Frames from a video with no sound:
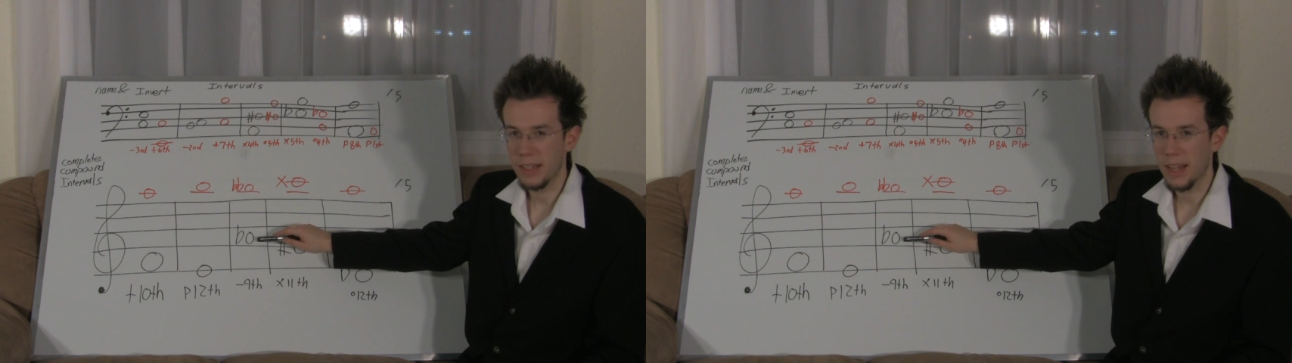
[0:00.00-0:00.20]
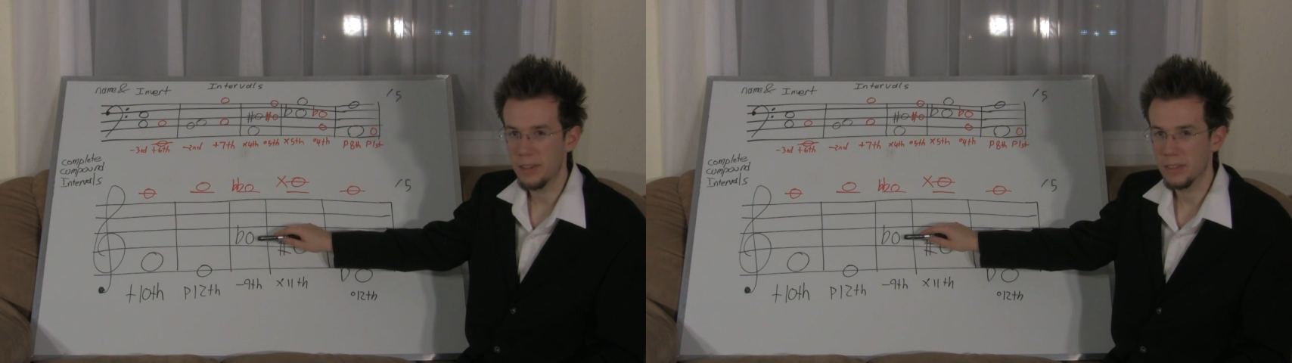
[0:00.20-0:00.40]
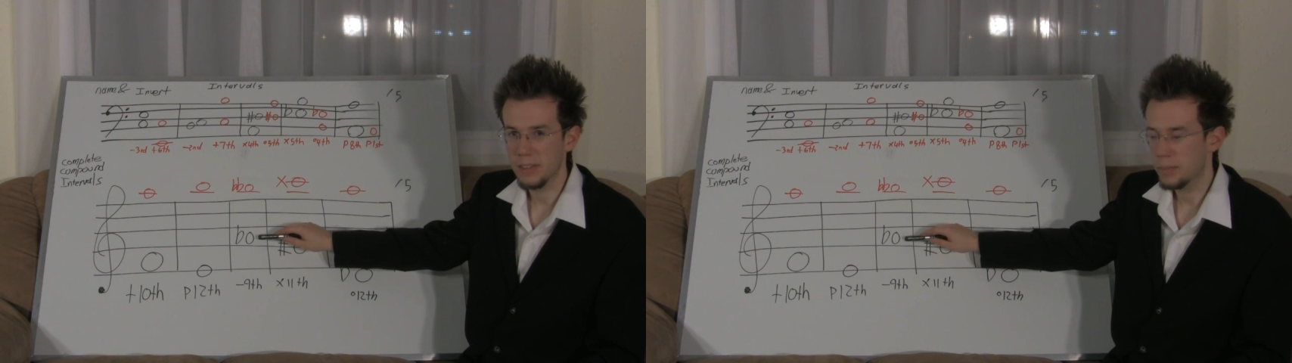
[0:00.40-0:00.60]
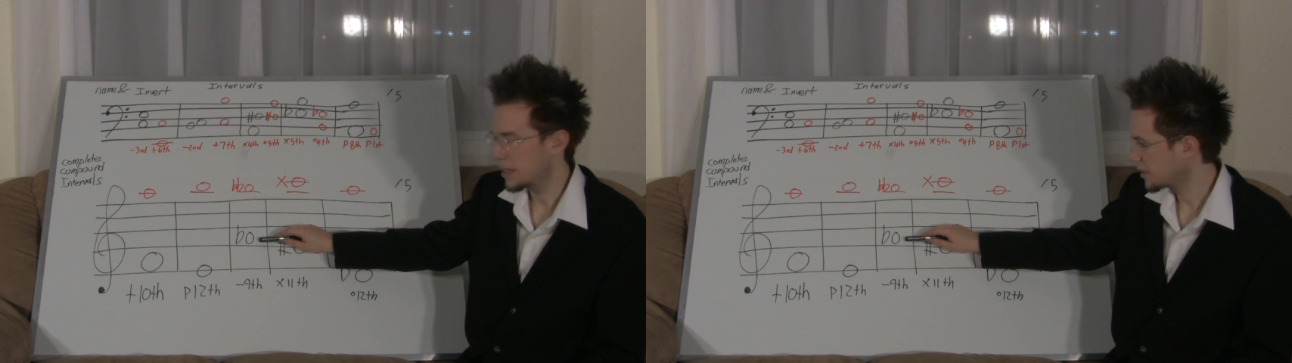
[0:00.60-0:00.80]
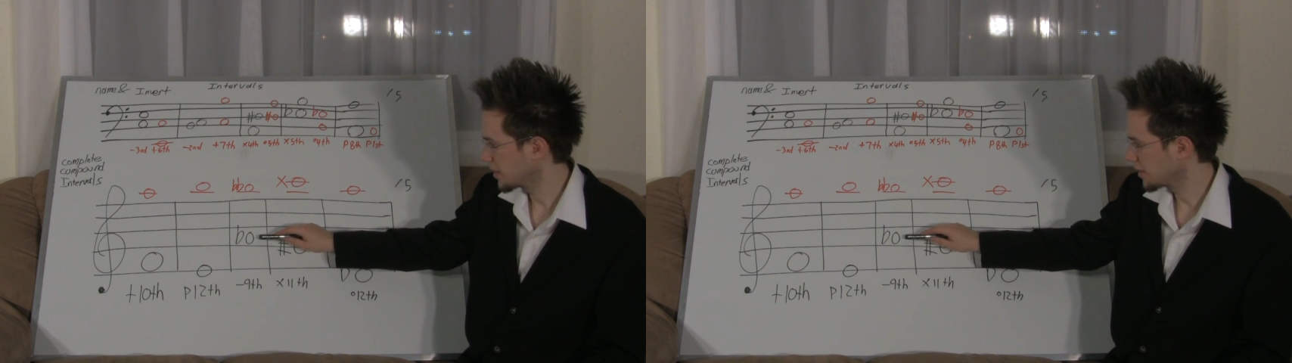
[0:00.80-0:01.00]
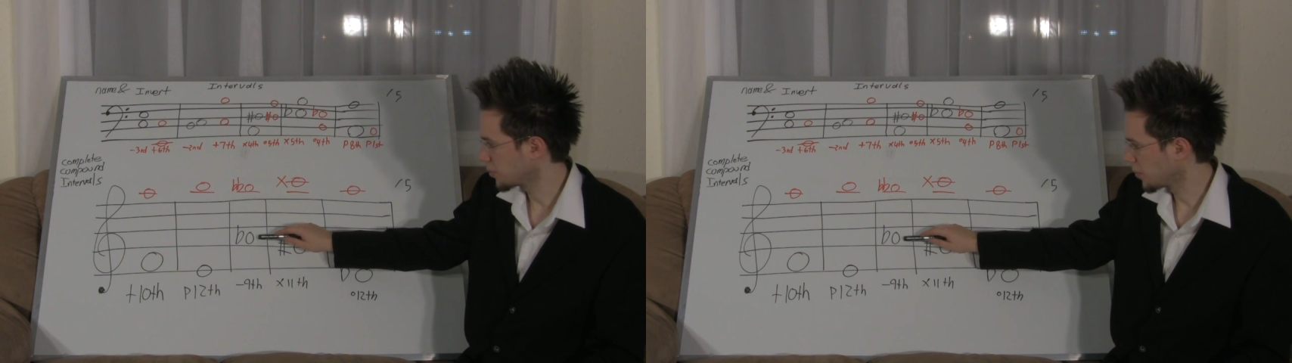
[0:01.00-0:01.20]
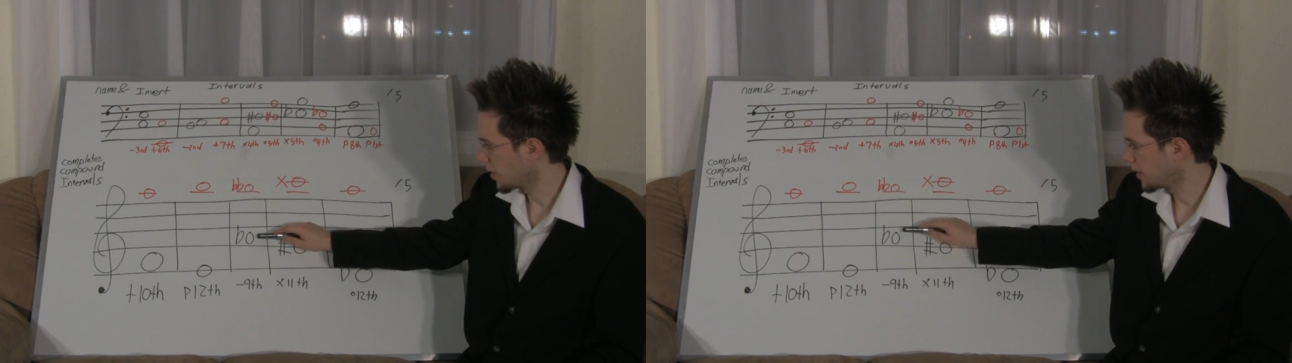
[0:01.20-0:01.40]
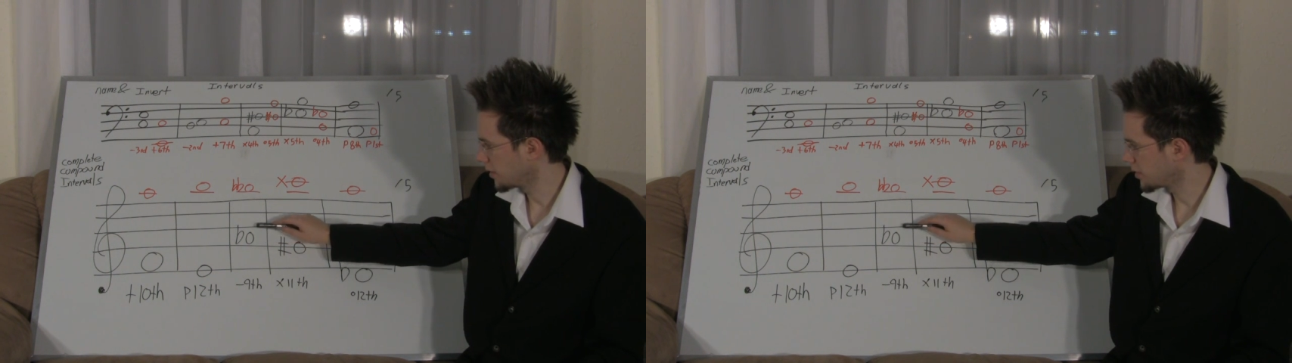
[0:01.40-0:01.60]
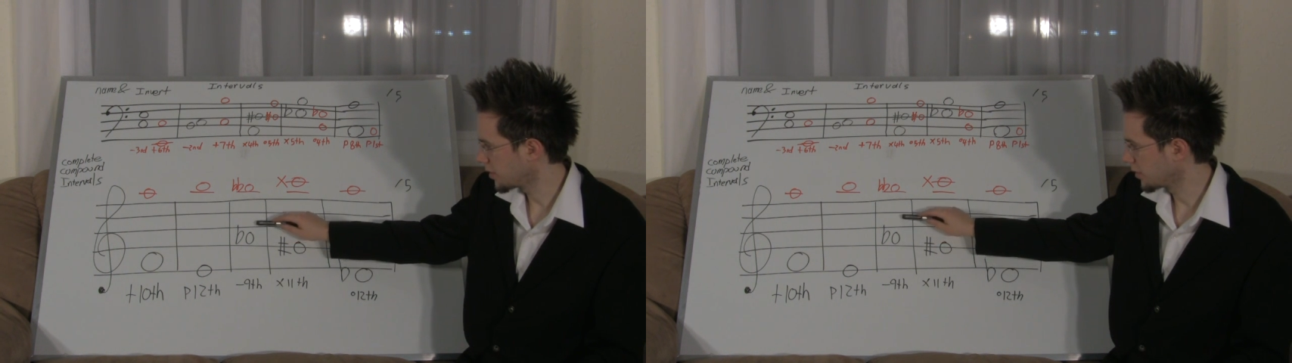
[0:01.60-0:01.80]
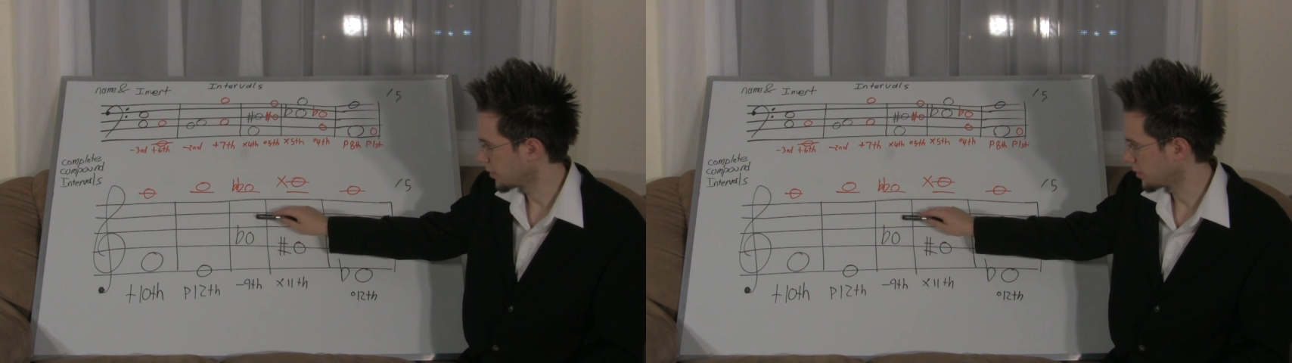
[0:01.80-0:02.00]
count the spaces, 1,
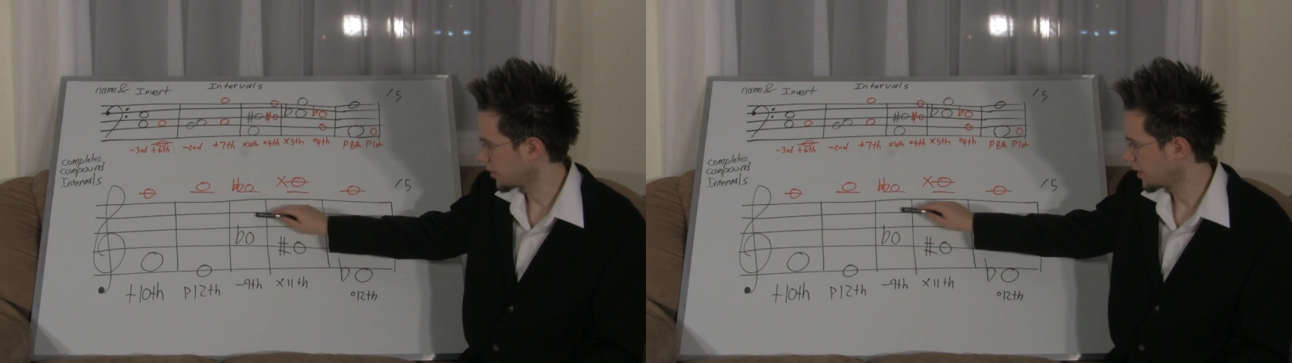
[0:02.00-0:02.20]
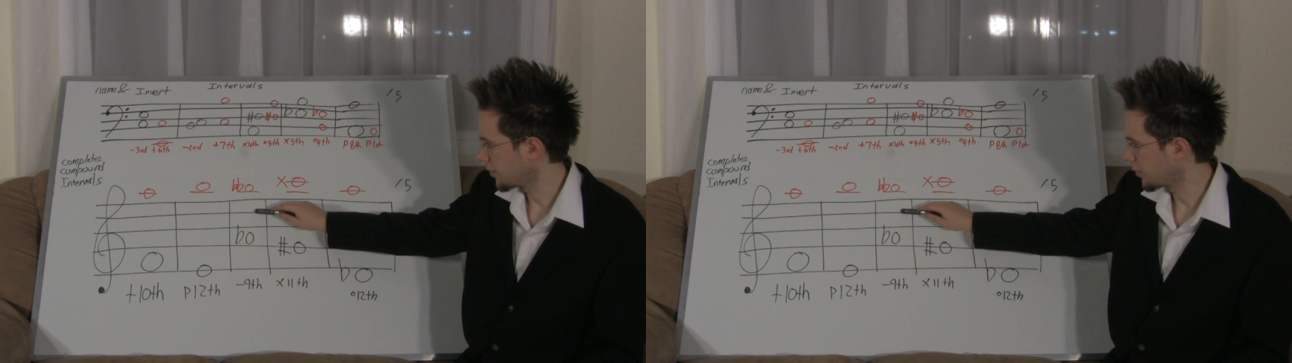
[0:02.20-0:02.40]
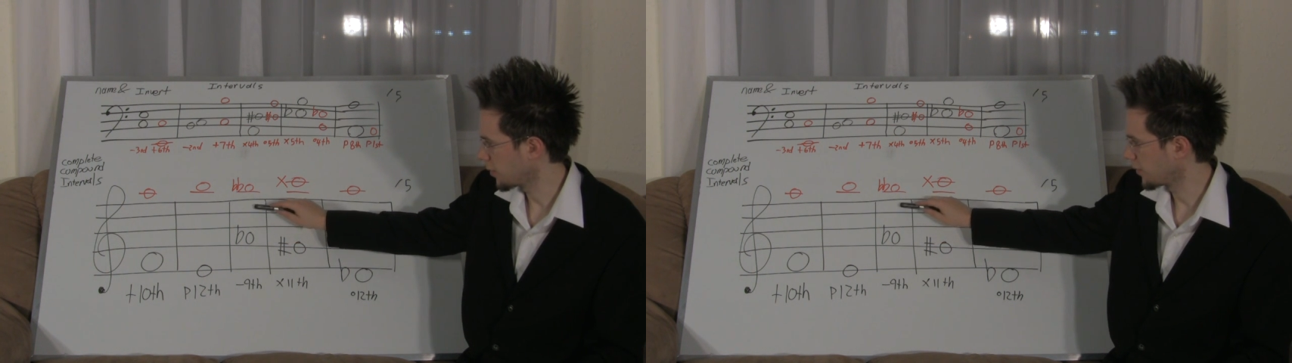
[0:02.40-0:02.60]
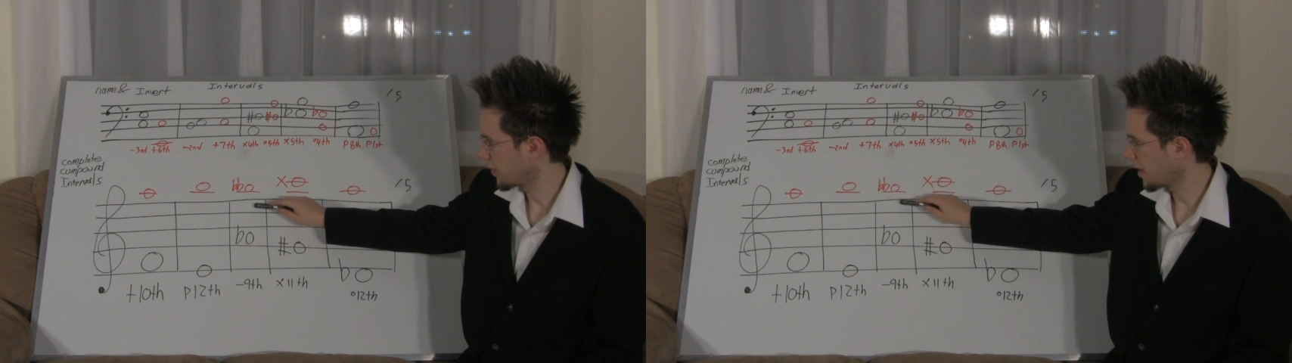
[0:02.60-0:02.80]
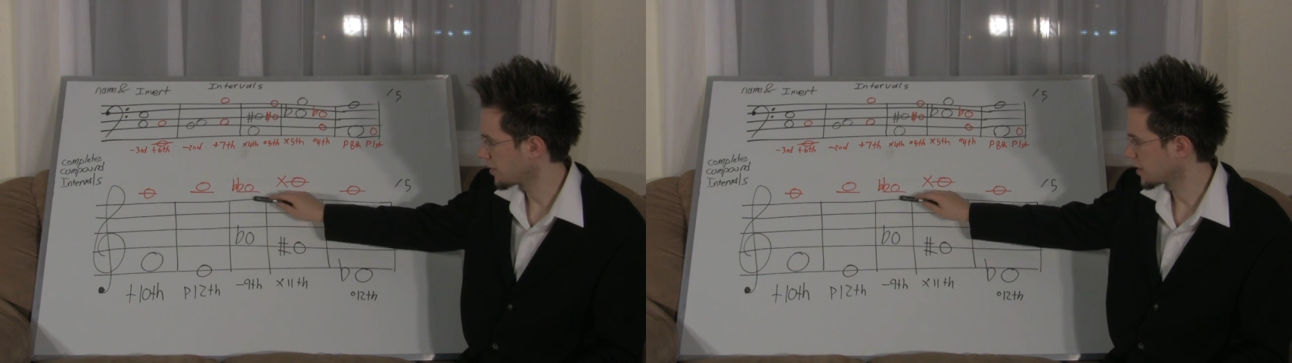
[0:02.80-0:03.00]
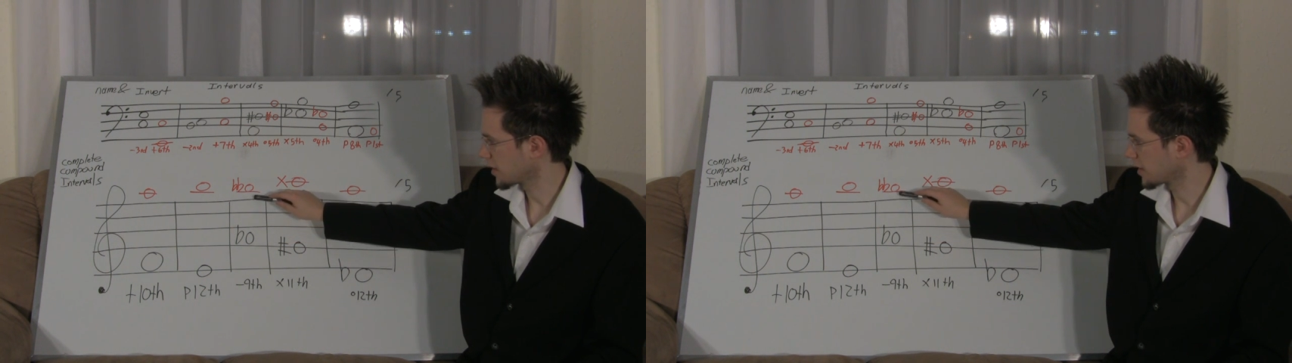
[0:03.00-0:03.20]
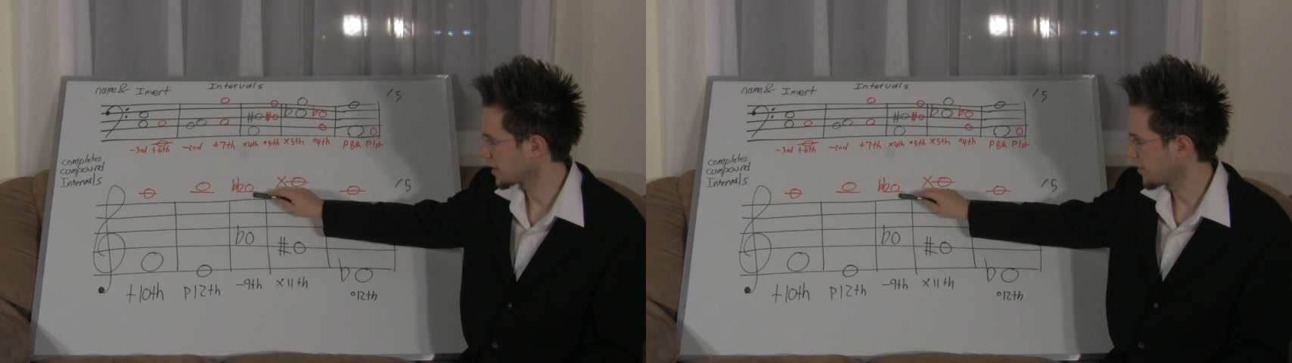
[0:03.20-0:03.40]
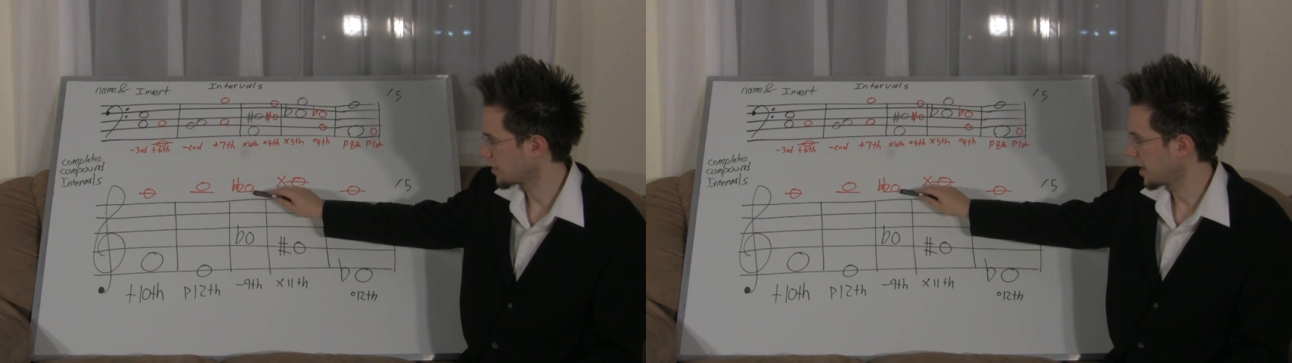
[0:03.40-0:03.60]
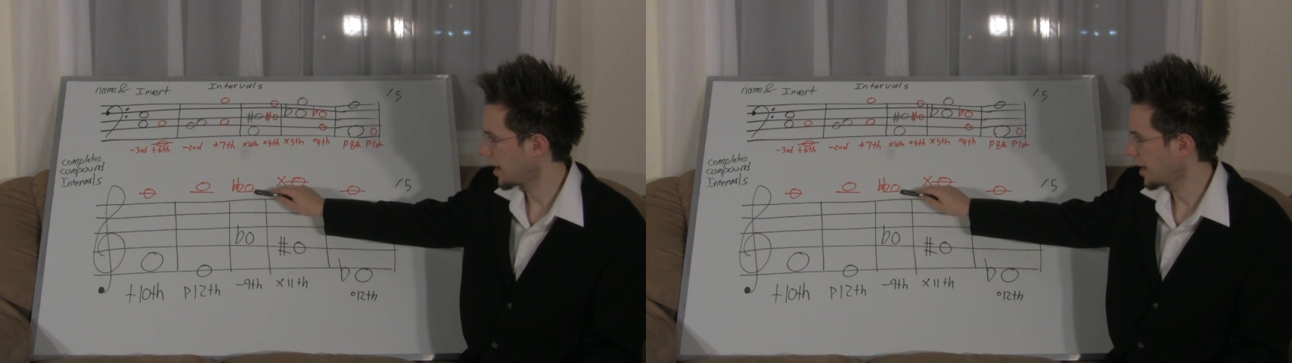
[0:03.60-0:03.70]
2, 3, 4, 5, 6, 7,